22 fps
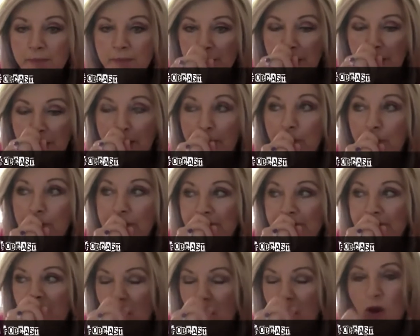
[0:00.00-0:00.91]
he would
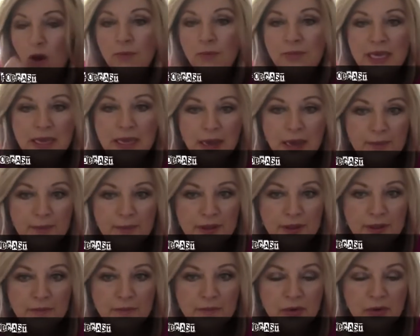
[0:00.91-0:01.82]
call me up in the
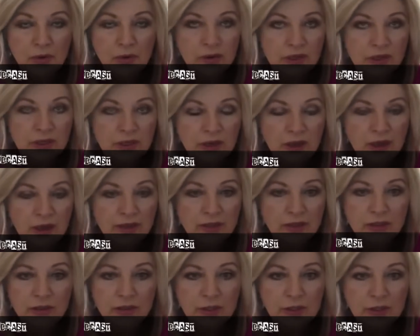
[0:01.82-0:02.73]
middle of the night,
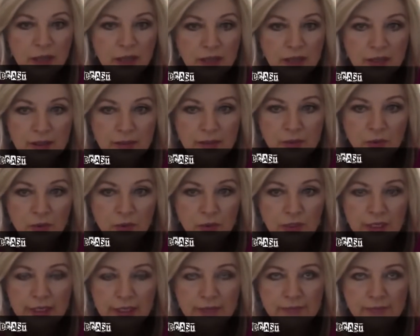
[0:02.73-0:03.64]
two o'clock in the
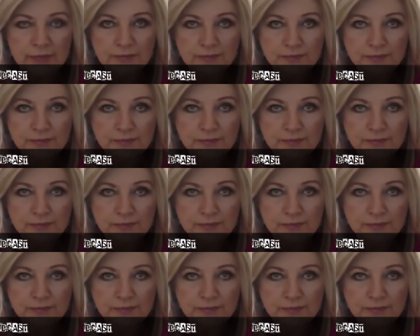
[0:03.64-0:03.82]
morning,